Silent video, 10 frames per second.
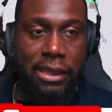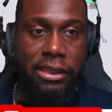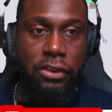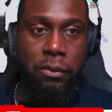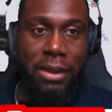
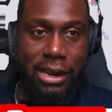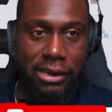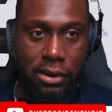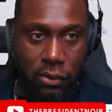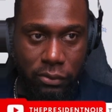You may
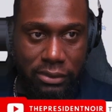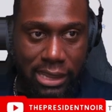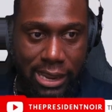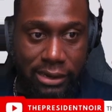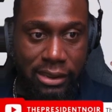note
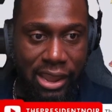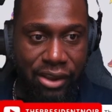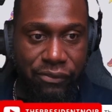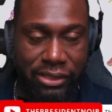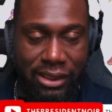that
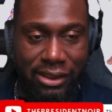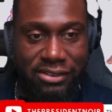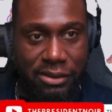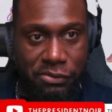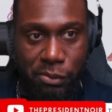everything
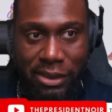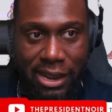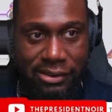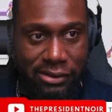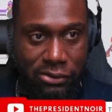seems to be
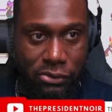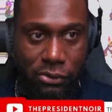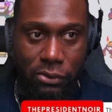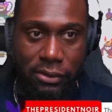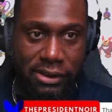
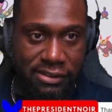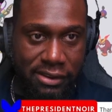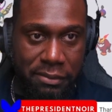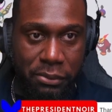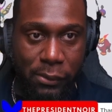identical. Its
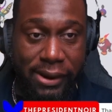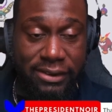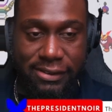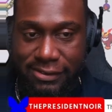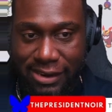hit
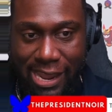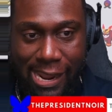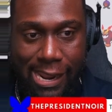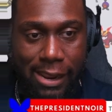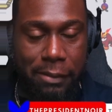points, its
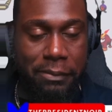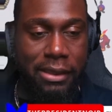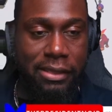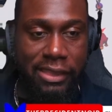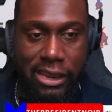name,
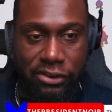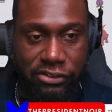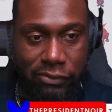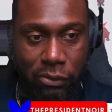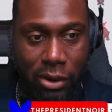the energy
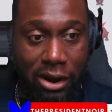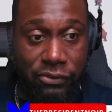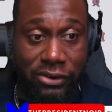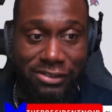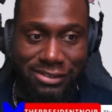required
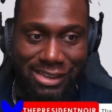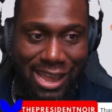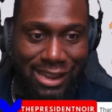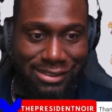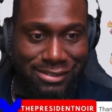for its
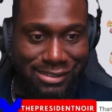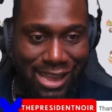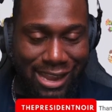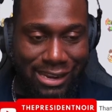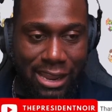
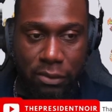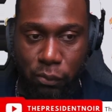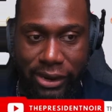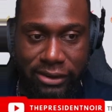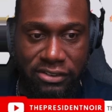attack name,
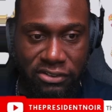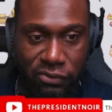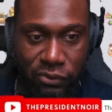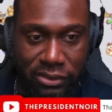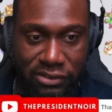weakness, so
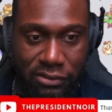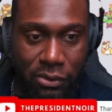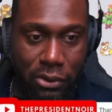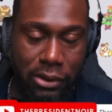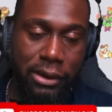forth and so
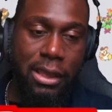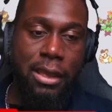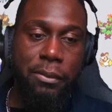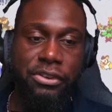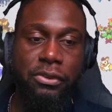on.
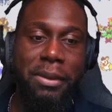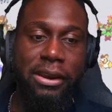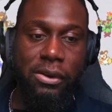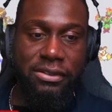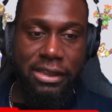But you may
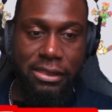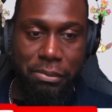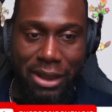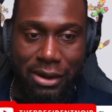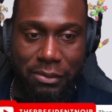notice at the
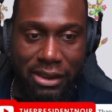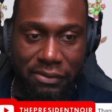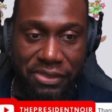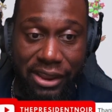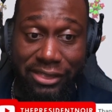bottom
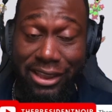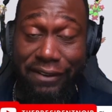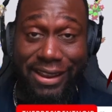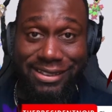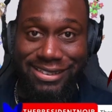left that there
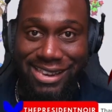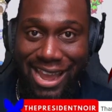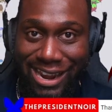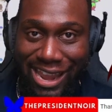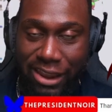is
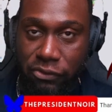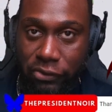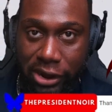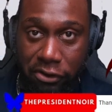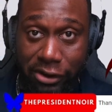not a
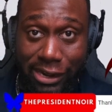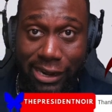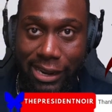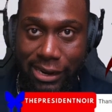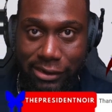
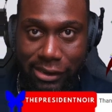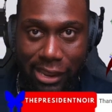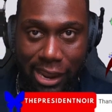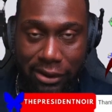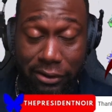rarity
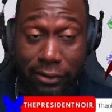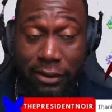indicator